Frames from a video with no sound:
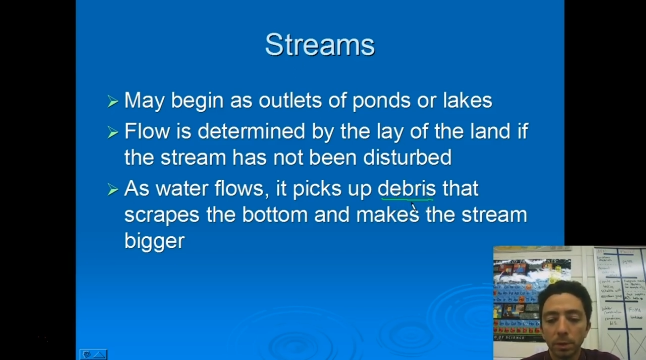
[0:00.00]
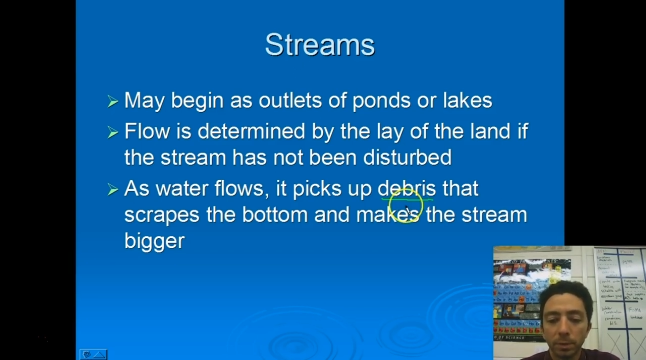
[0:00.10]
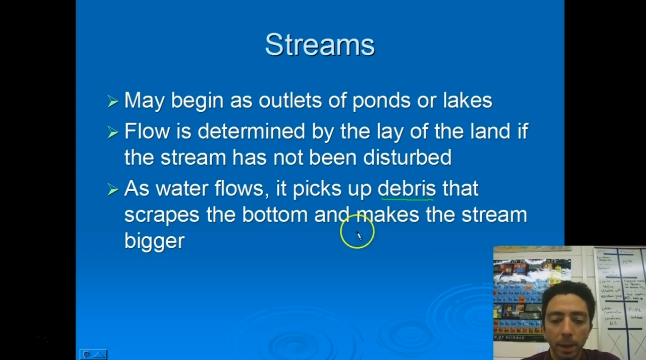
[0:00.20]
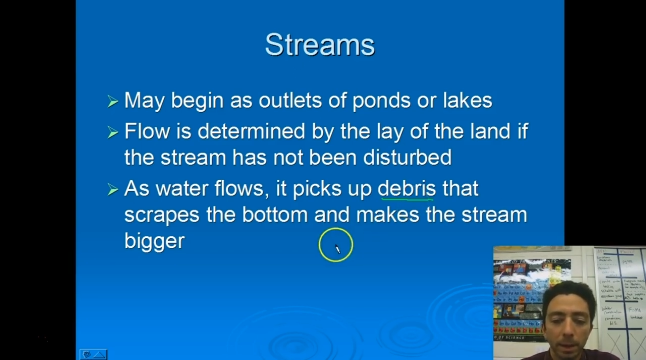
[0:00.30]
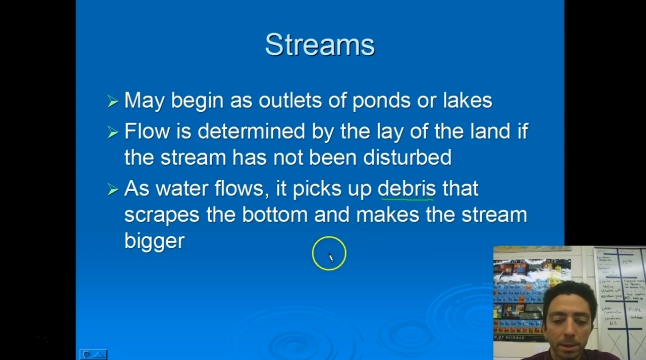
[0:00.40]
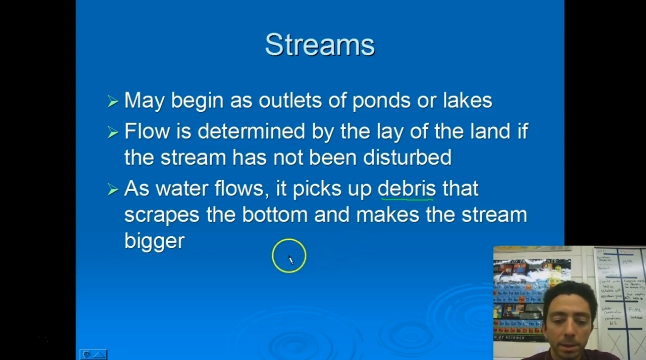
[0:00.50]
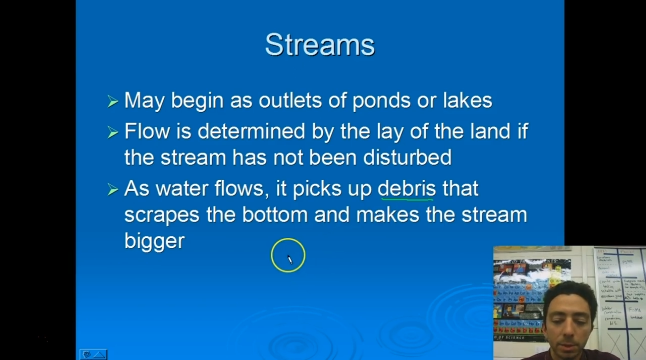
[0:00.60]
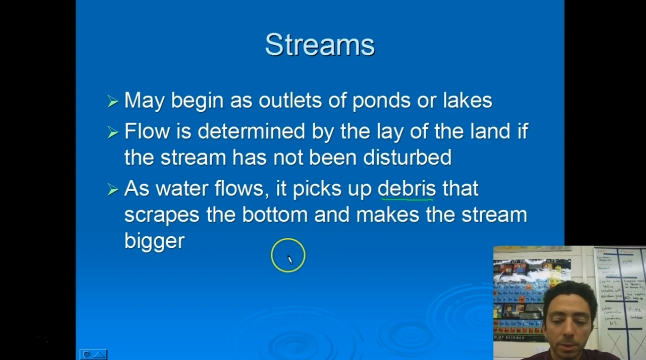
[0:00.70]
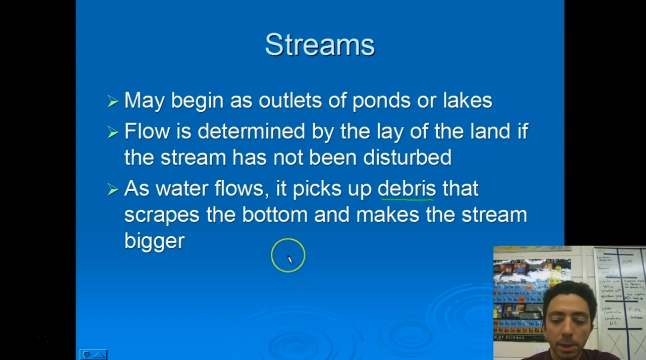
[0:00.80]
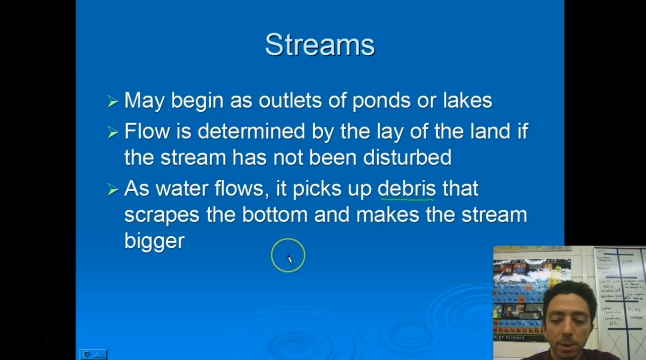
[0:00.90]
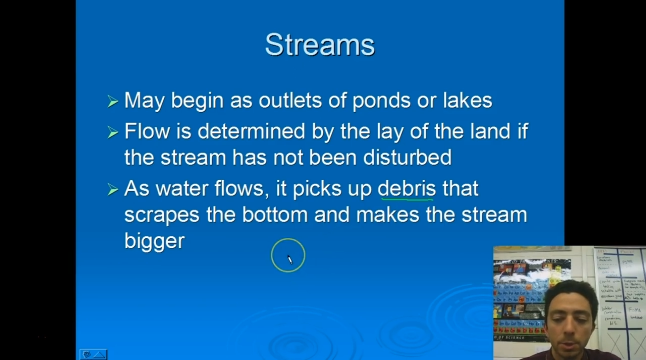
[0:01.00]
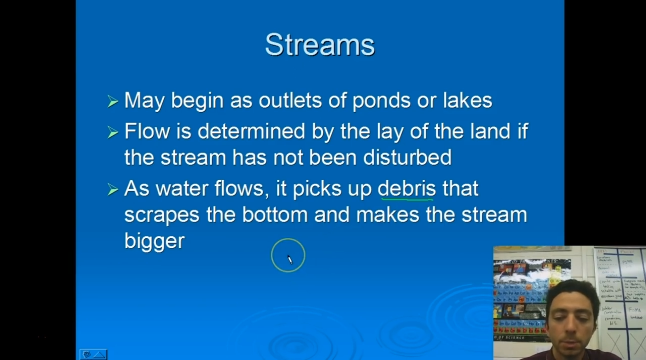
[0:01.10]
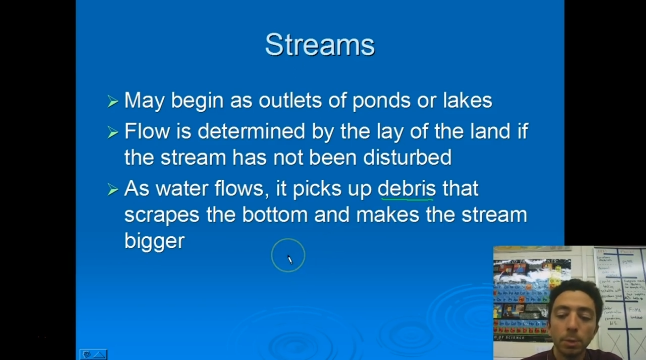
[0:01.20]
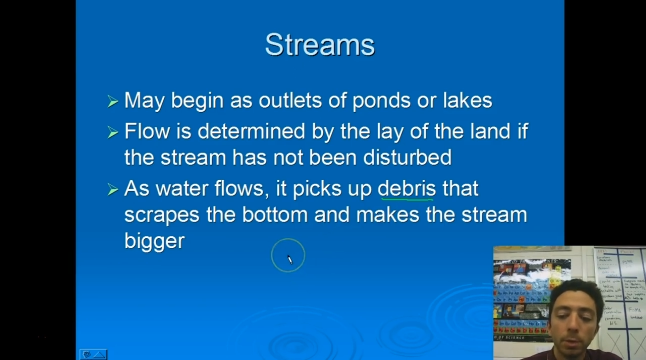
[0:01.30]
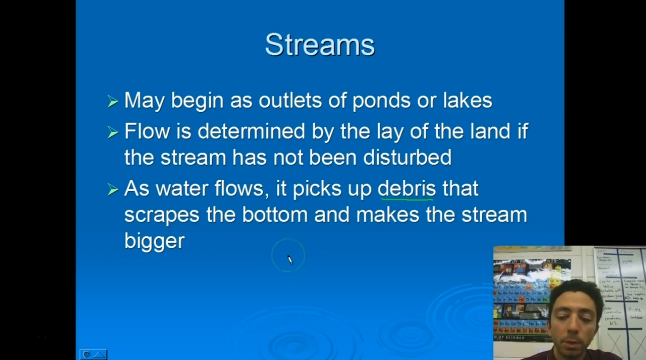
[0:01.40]
and you've probably seen those nice
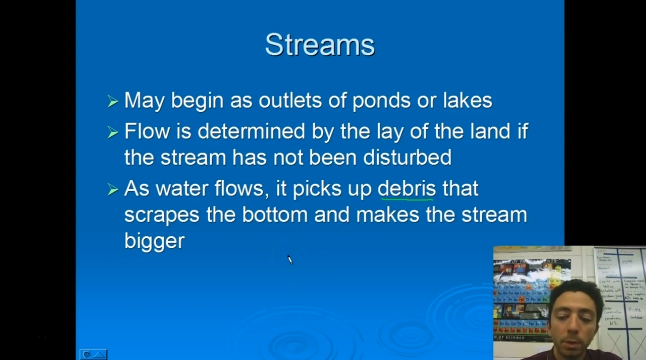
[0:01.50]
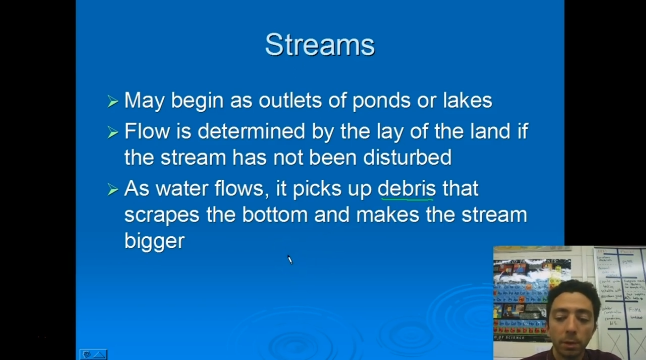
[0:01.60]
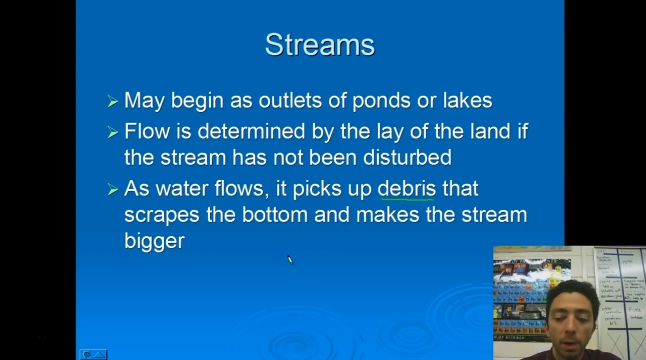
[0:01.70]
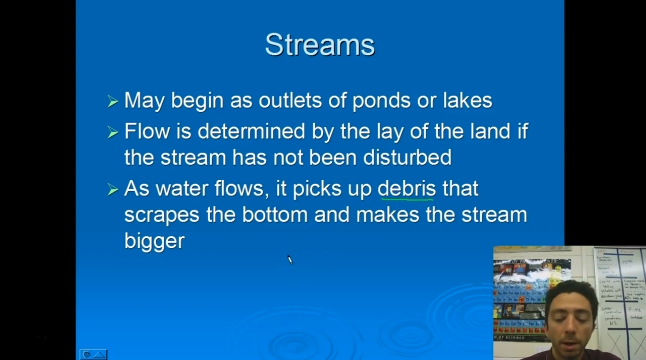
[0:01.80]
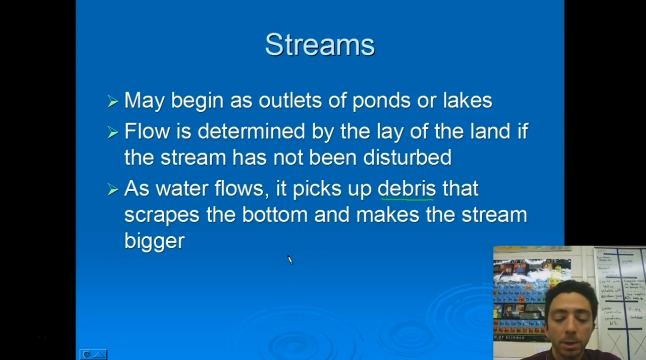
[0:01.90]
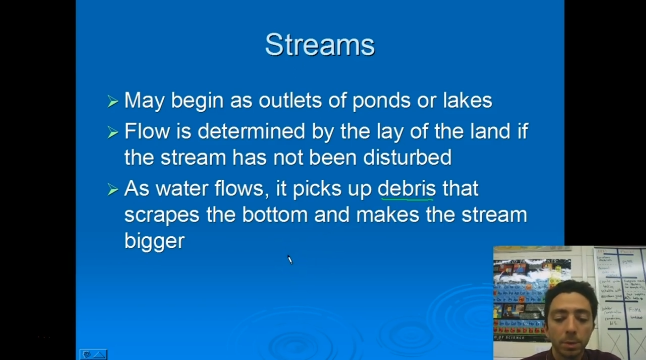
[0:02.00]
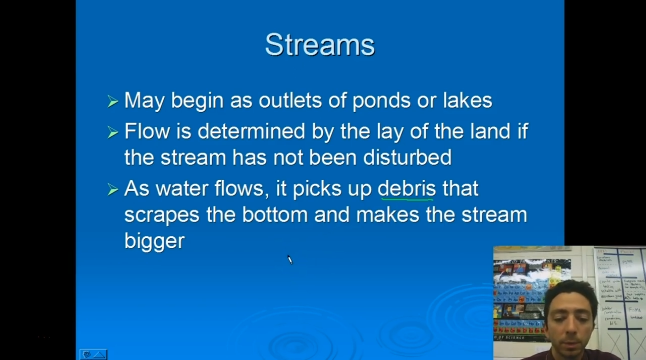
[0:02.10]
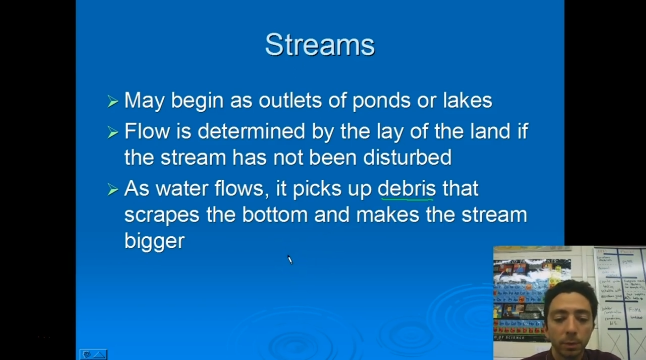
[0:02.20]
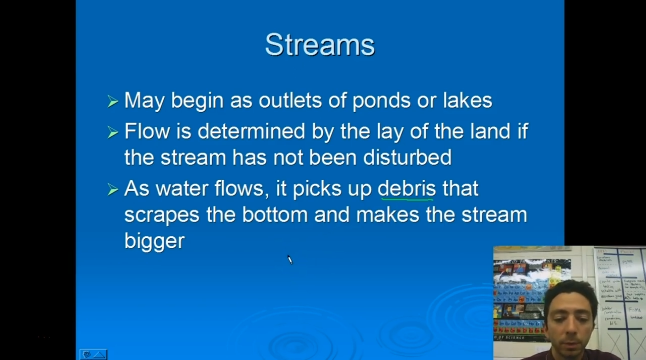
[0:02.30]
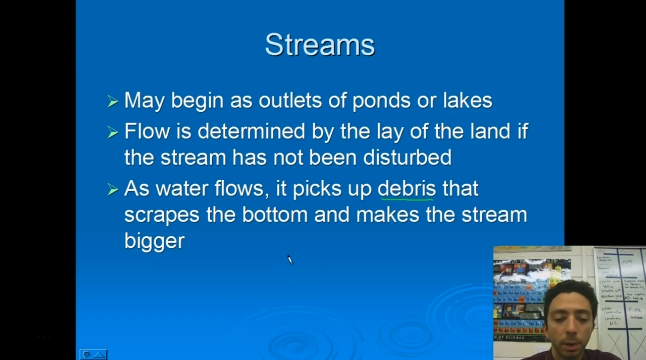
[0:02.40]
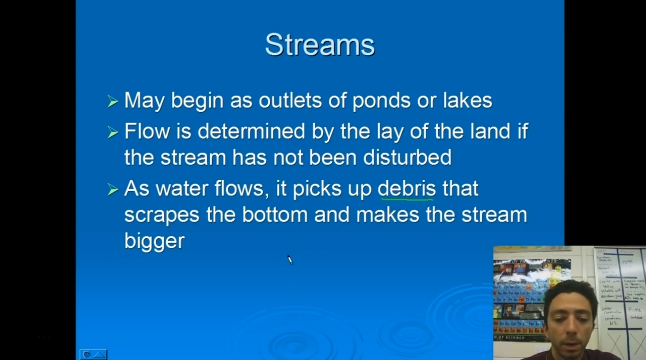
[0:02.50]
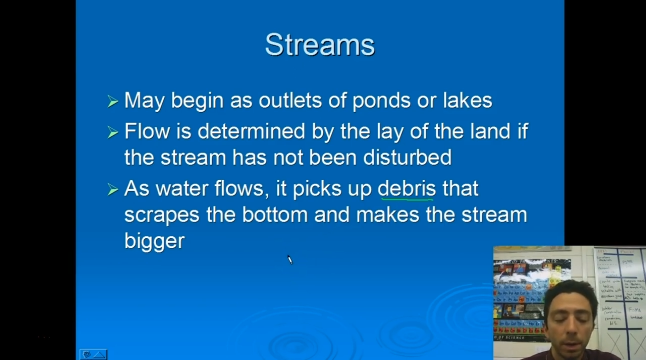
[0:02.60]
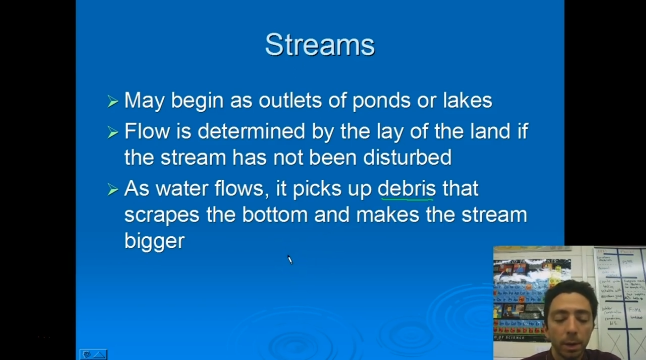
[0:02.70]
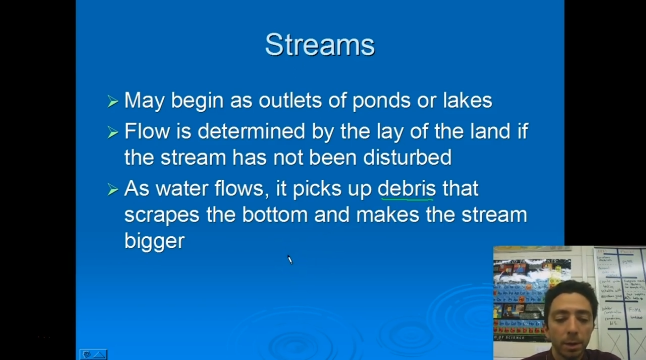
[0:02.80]
smooth river rocks before.